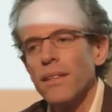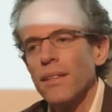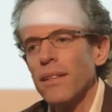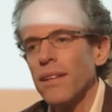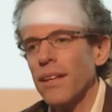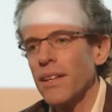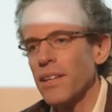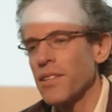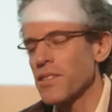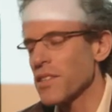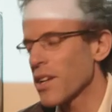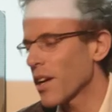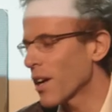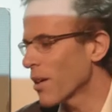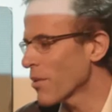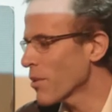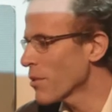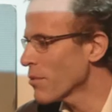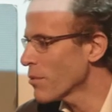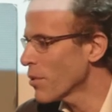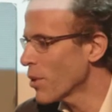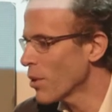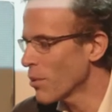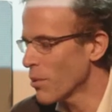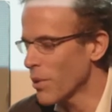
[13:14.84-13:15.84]
I just got off the
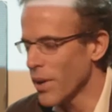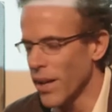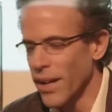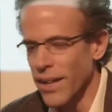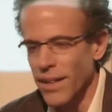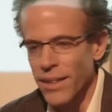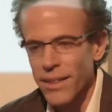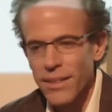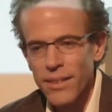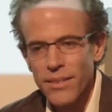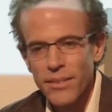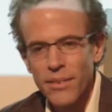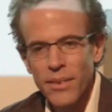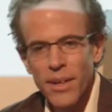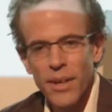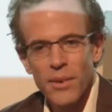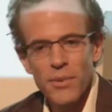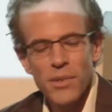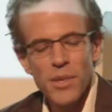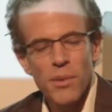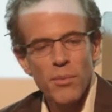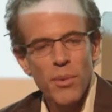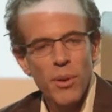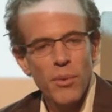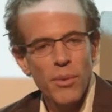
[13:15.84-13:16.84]
phone when I, when I
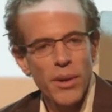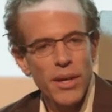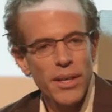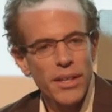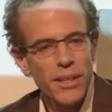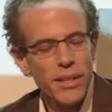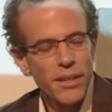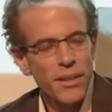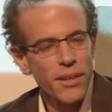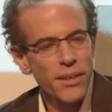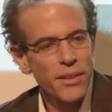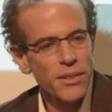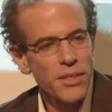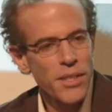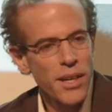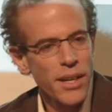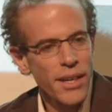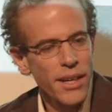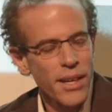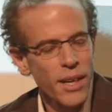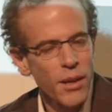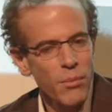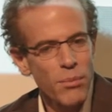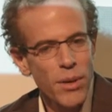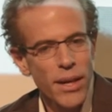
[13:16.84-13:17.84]
was on my way here
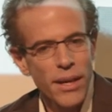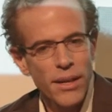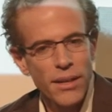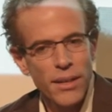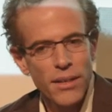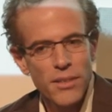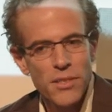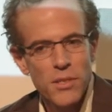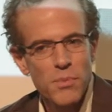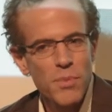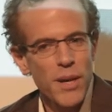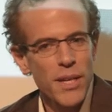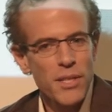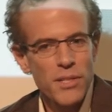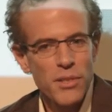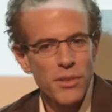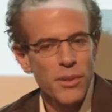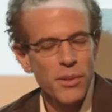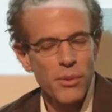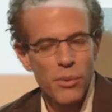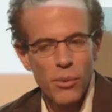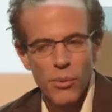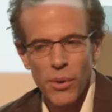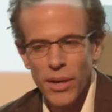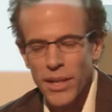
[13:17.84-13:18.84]
talking about a special
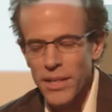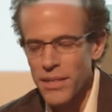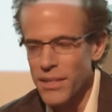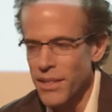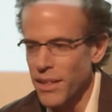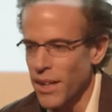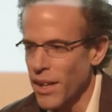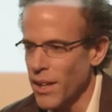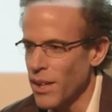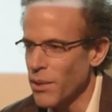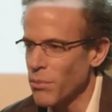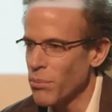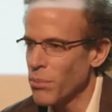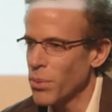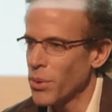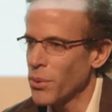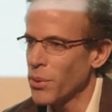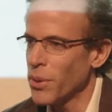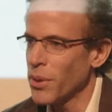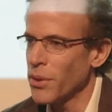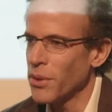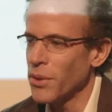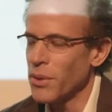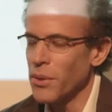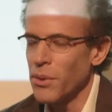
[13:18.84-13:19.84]
that we're running tonight at Blue
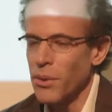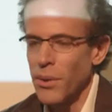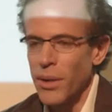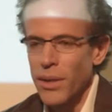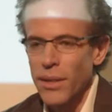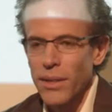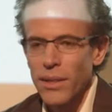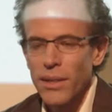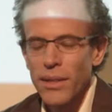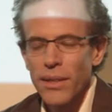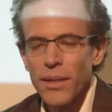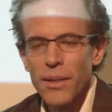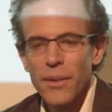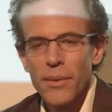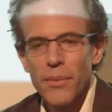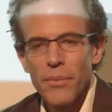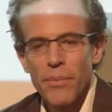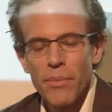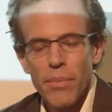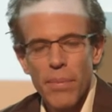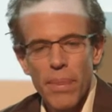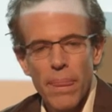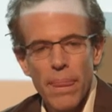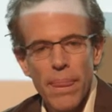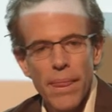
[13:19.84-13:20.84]
Hill, New York
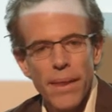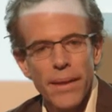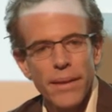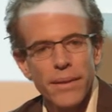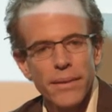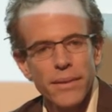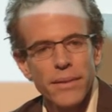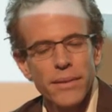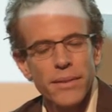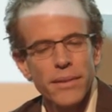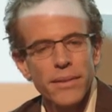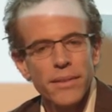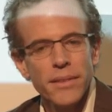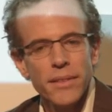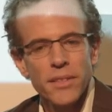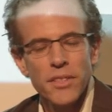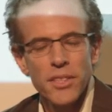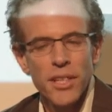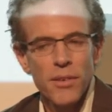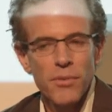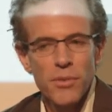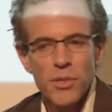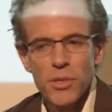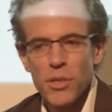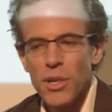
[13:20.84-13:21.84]
and the
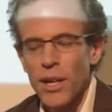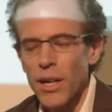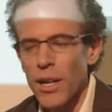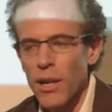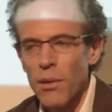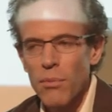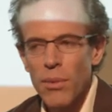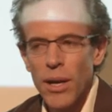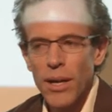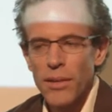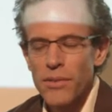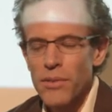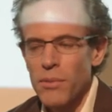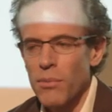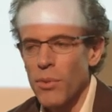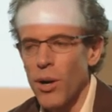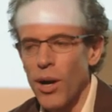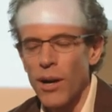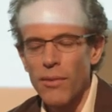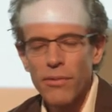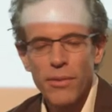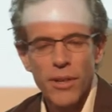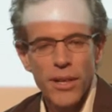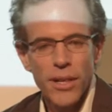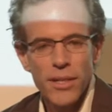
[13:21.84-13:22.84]
chef was talking about some
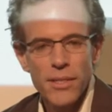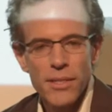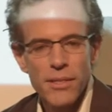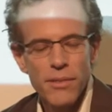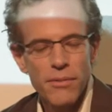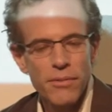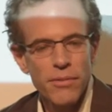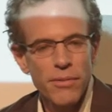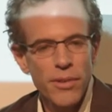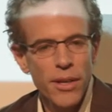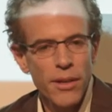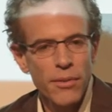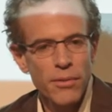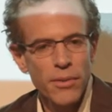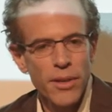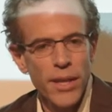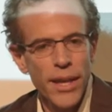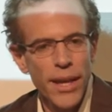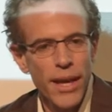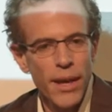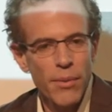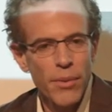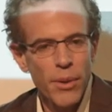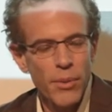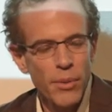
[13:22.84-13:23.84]
offcuts of, of
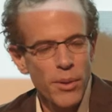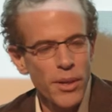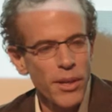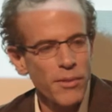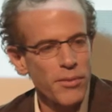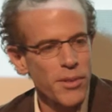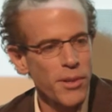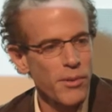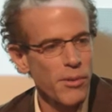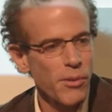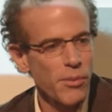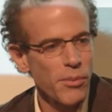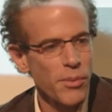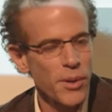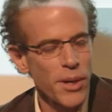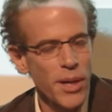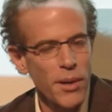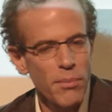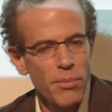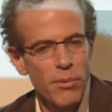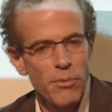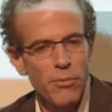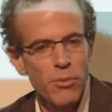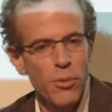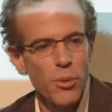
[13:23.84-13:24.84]
lamb that were left over from the
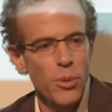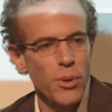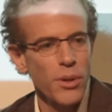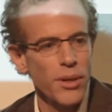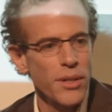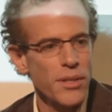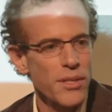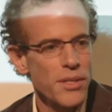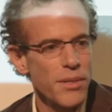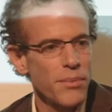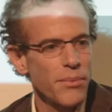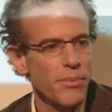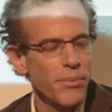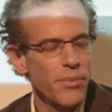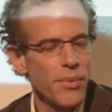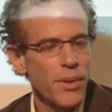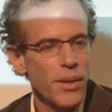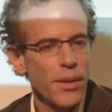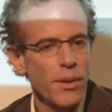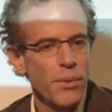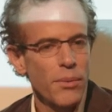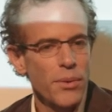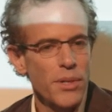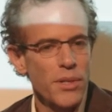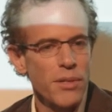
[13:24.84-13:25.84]
night before and some
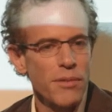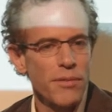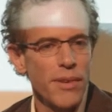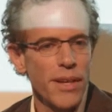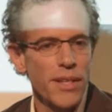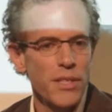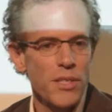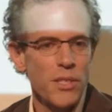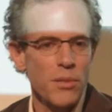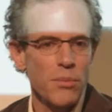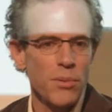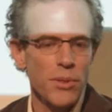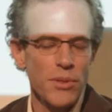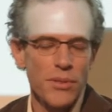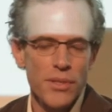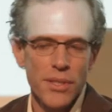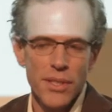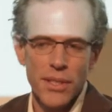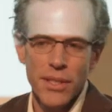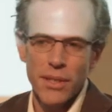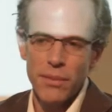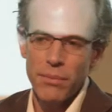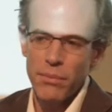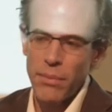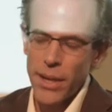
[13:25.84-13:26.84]
winter vegetables
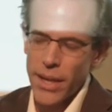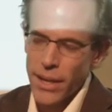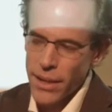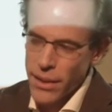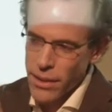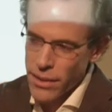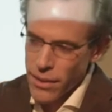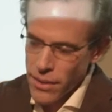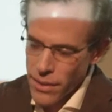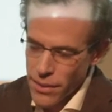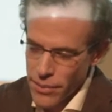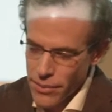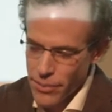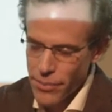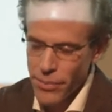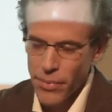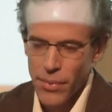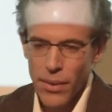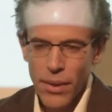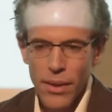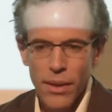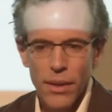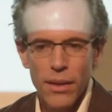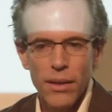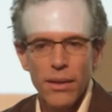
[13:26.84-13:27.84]
that didn't make the,
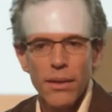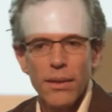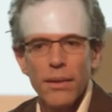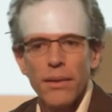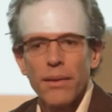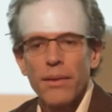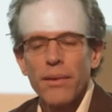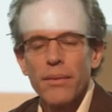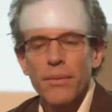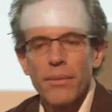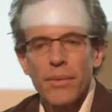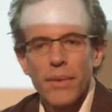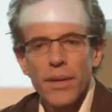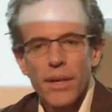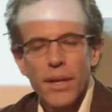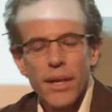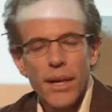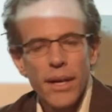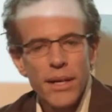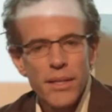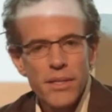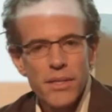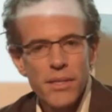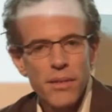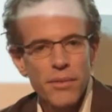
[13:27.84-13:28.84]
the
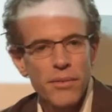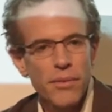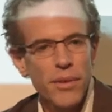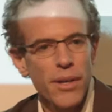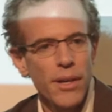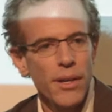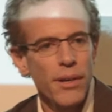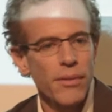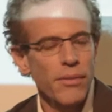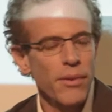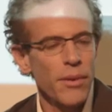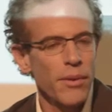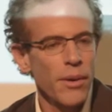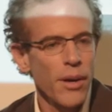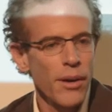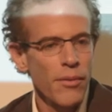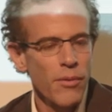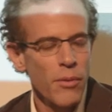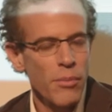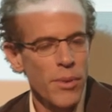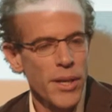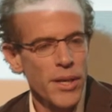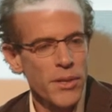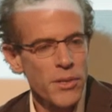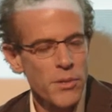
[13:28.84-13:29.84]
cuts of, of, a, of
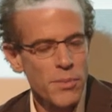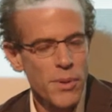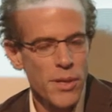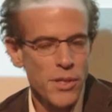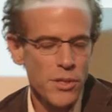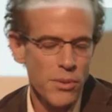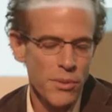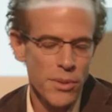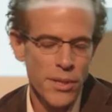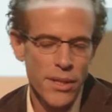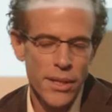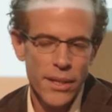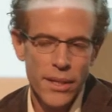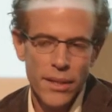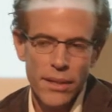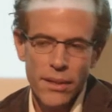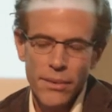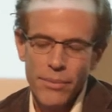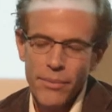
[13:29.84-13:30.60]
a menu special we did